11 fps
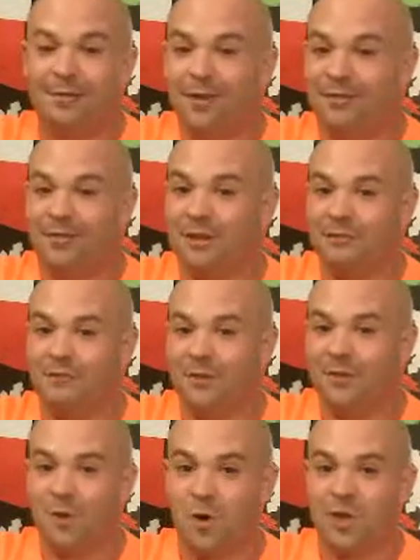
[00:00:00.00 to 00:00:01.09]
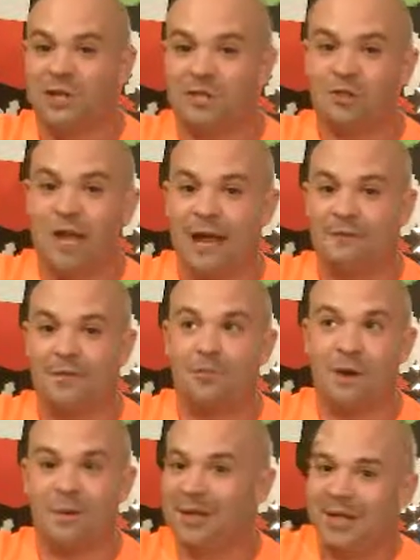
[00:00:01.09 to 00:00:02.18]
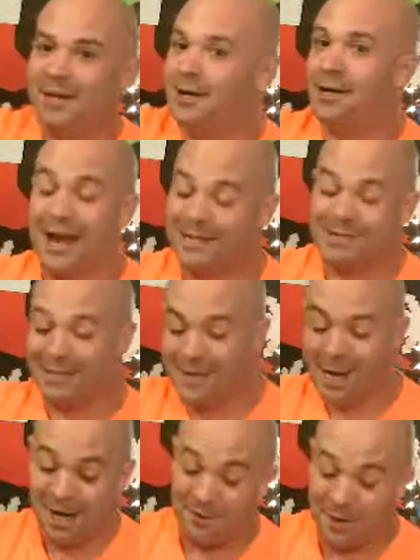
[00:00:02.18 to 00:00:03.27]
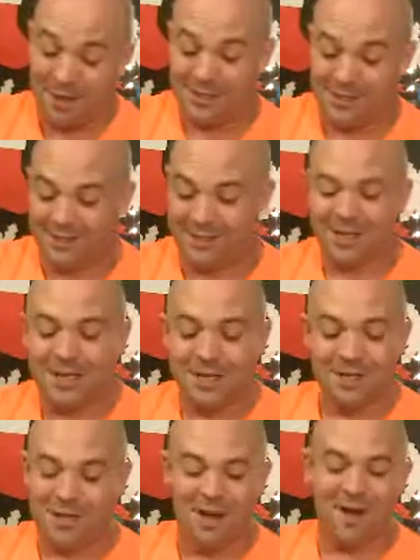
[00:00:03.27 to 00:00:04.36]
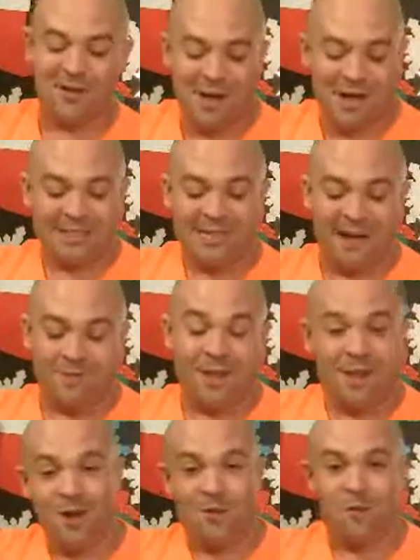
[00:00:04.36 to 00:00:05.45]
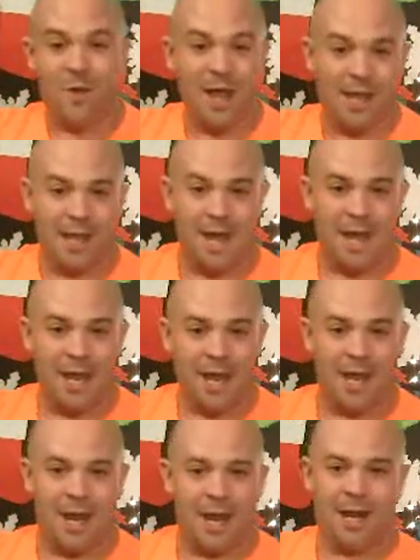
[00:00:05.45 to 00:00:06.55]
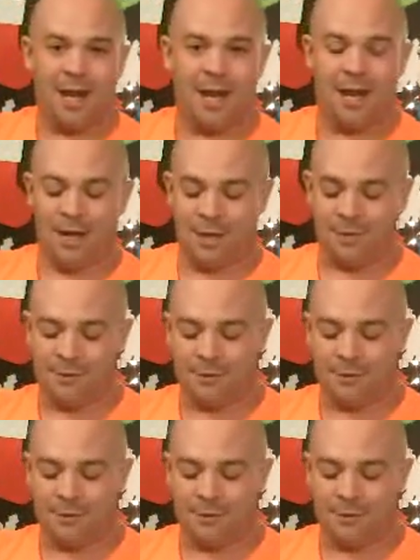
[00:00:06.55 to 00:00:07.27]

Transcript: But if you live in Florida and drive, you're probably getting an accident anyways. So, seven, weekend.